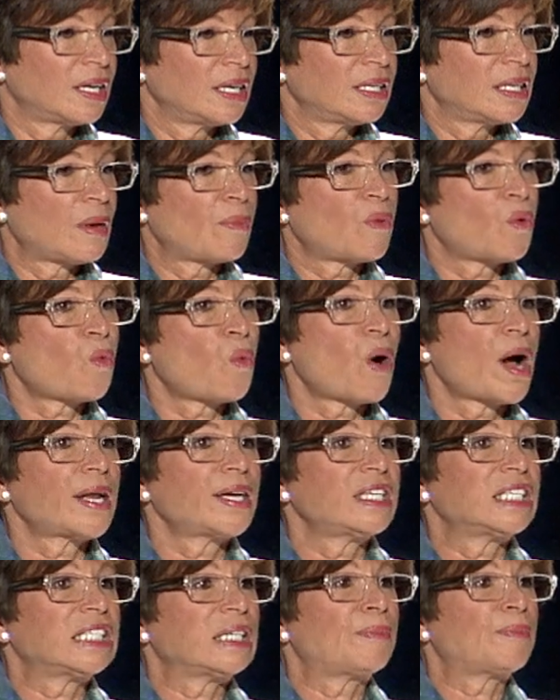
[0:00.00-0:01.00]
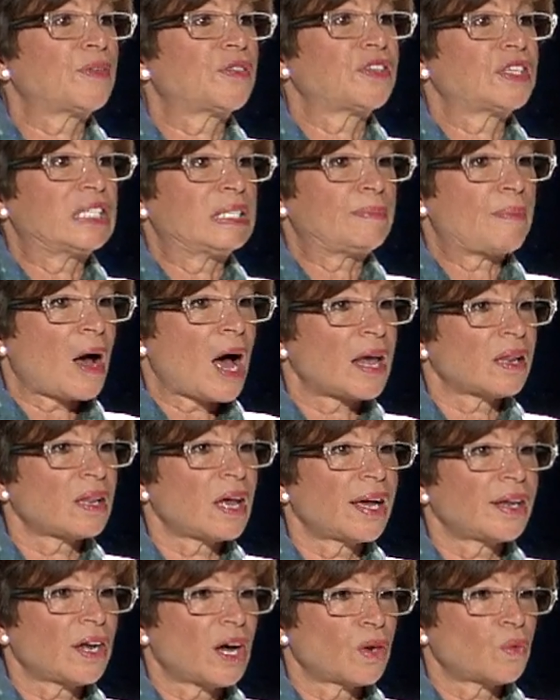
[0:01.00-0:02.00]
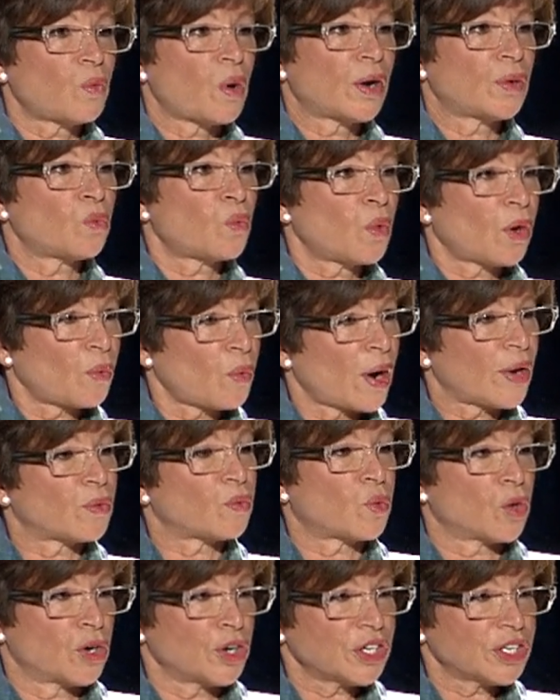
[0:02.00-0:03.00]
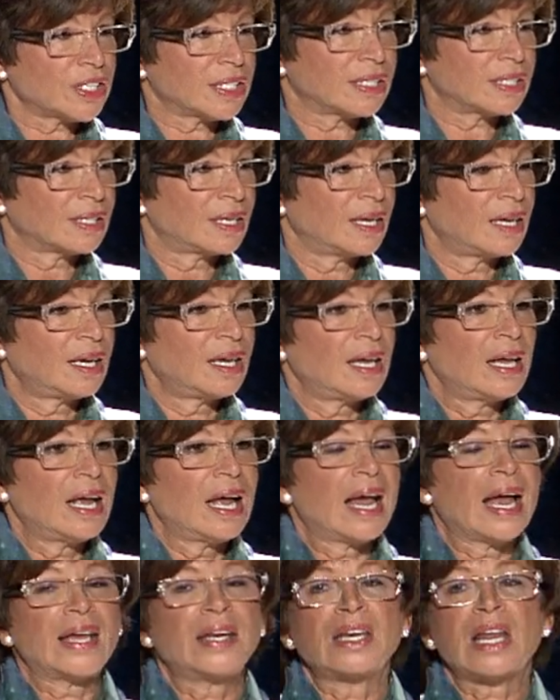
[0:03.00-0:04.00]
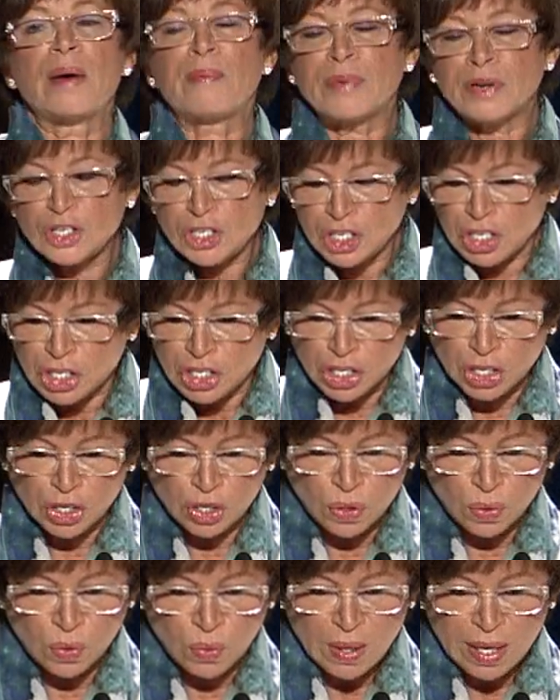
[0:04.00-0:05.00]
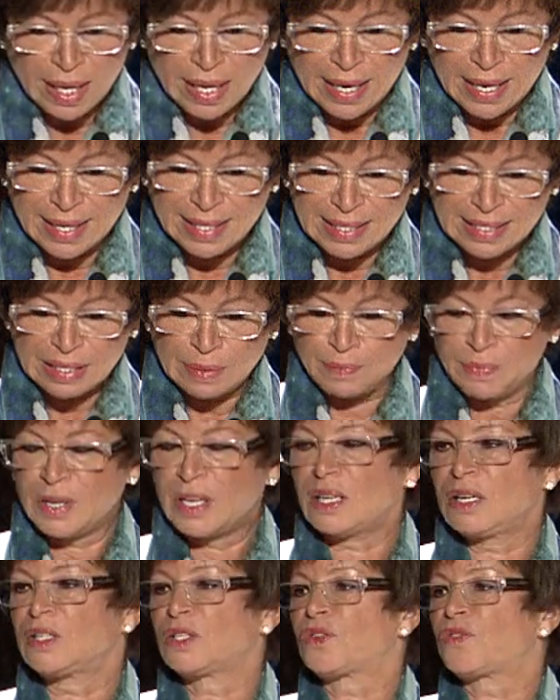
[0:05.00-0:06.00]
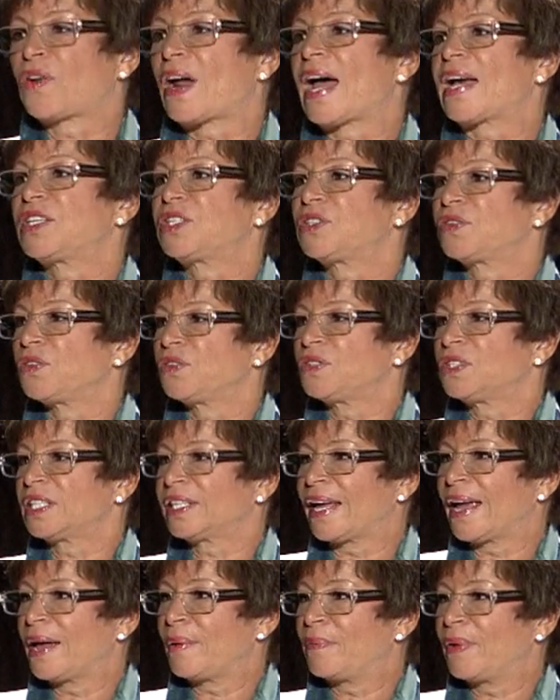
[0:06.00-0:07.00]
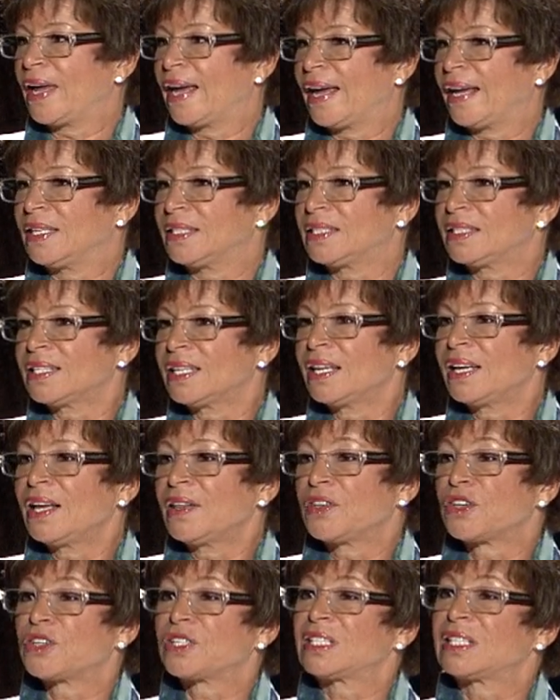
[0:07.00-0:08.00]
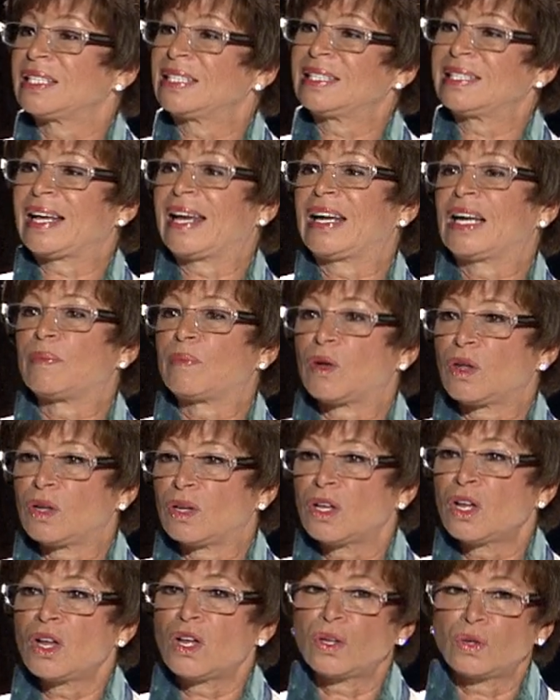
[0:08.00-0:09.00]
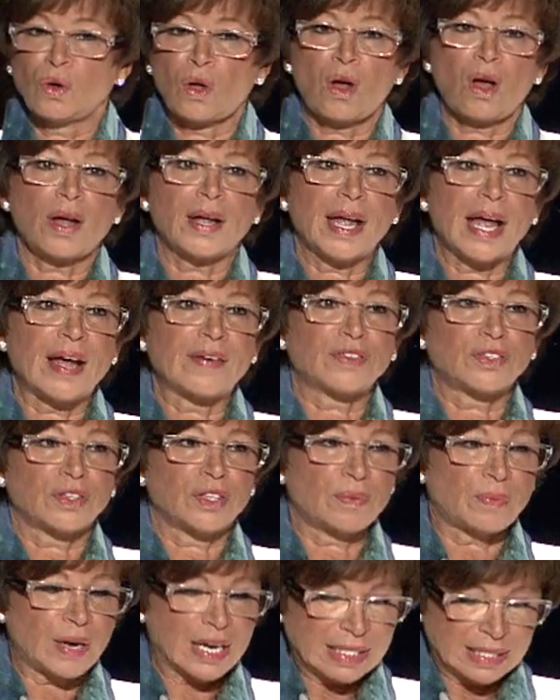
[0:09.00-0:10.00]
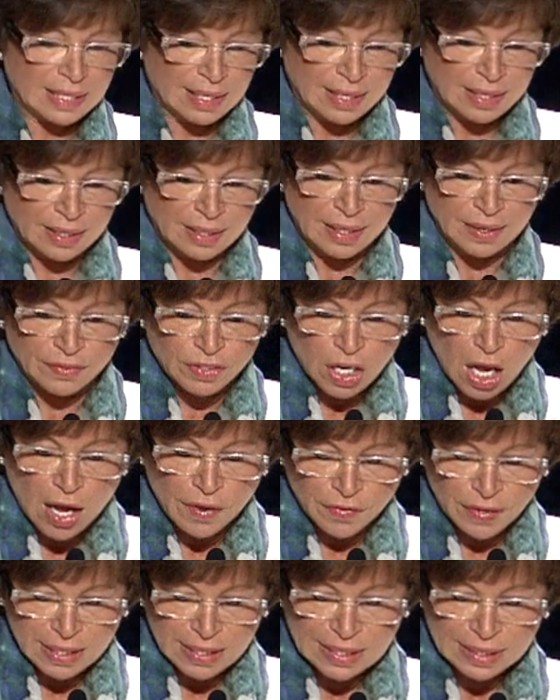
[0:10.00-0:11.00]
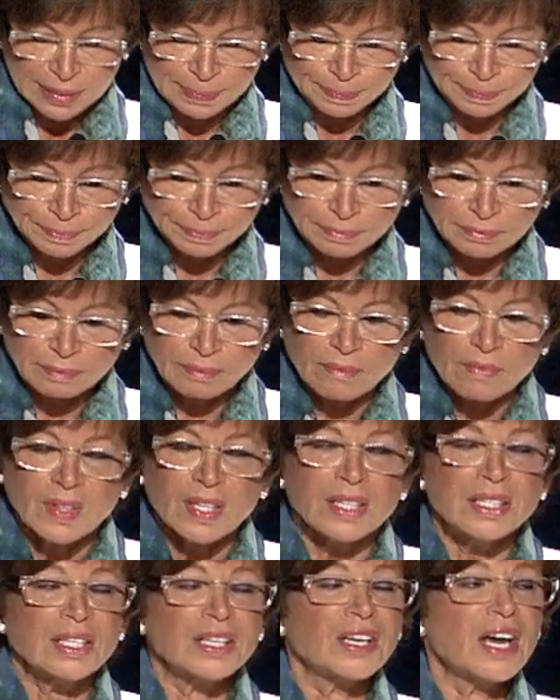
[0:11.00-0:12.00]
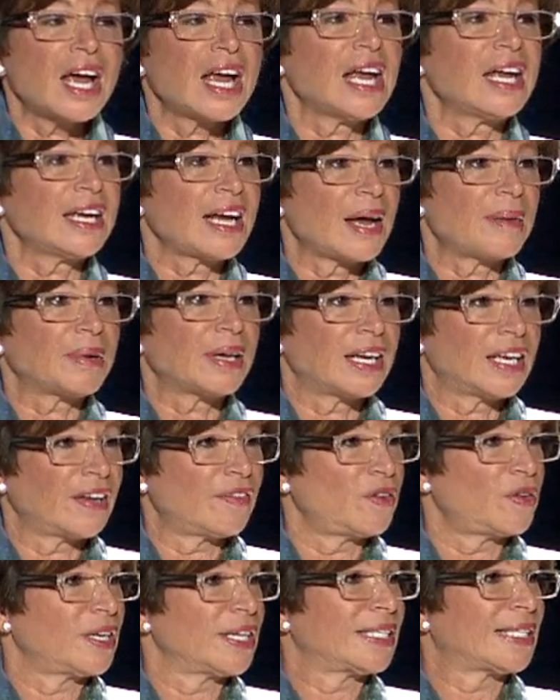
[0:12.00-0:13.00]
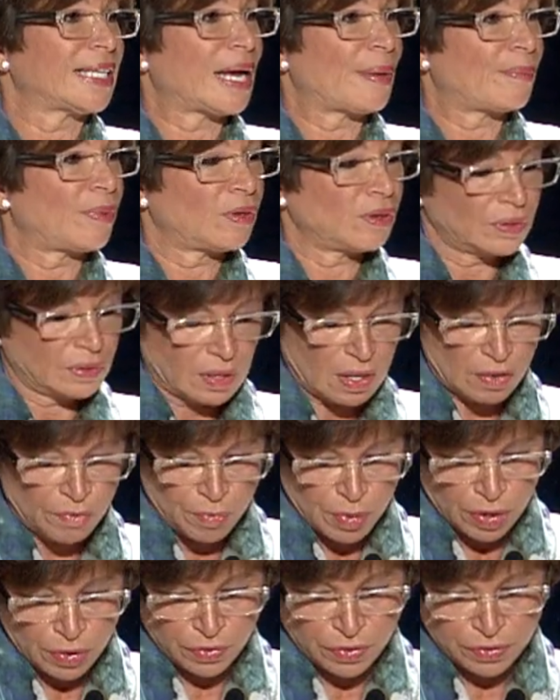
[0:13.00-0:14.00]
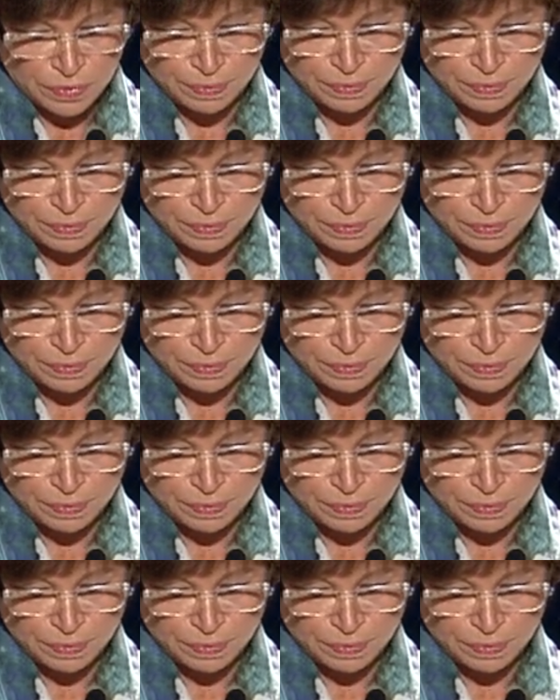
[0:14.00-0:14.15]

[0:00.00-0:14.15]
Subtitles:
Number one is to put the spotlight on what works, And number two is to build grassroots campaigns that are sustainable long after the president leaves office. Today, I'm going to give you an example of both.